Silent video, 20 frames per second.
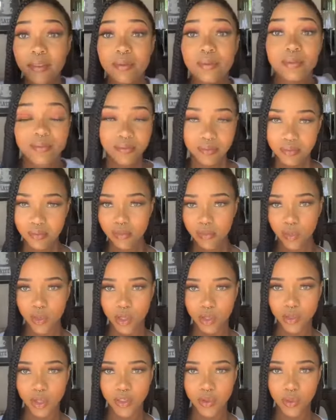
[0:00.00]
We're
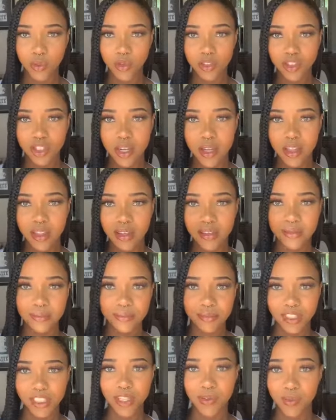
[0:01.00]
gonna try the orange color,
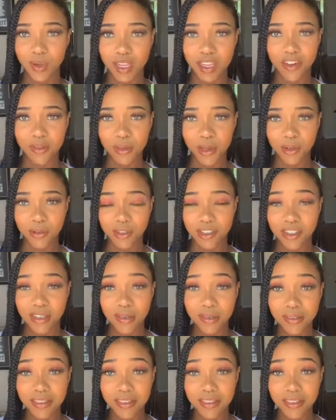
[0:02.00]
see if we can get a better result